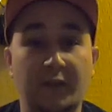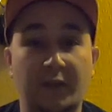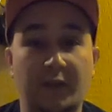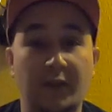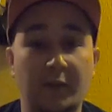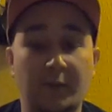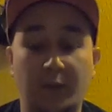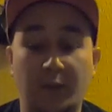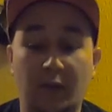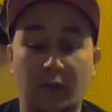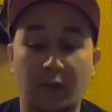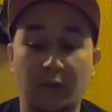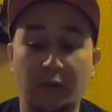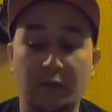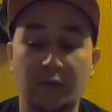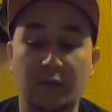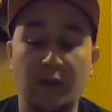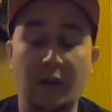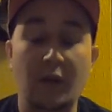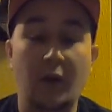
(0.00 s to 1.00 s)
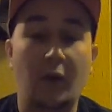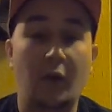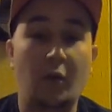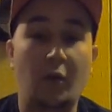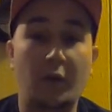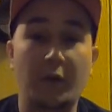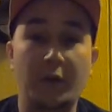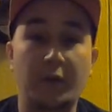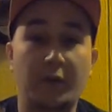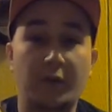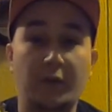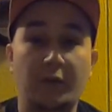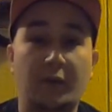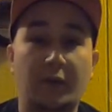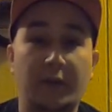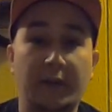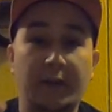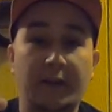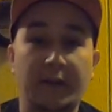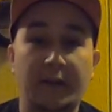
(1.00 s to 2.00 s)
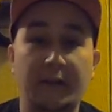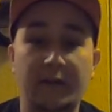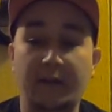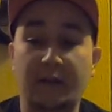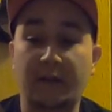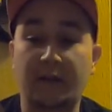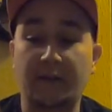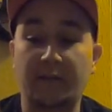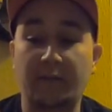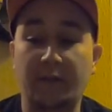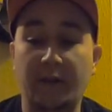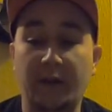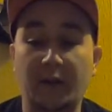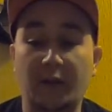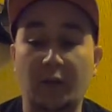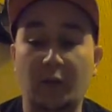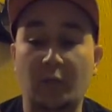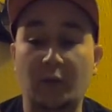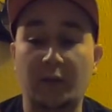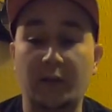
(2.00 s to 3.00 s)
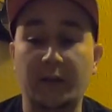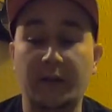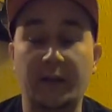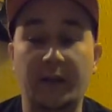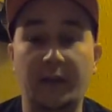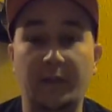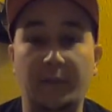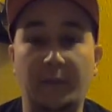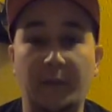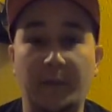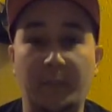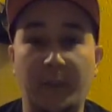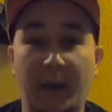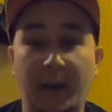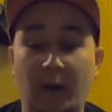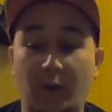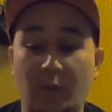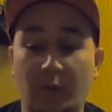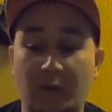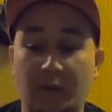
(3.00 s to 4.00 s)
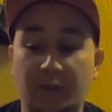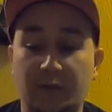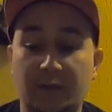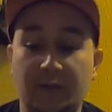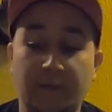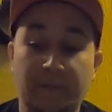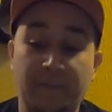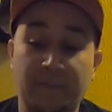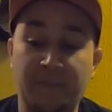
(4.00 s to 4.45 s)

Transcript: to keep it closed, or you can do it like a regular one and the flip outwards.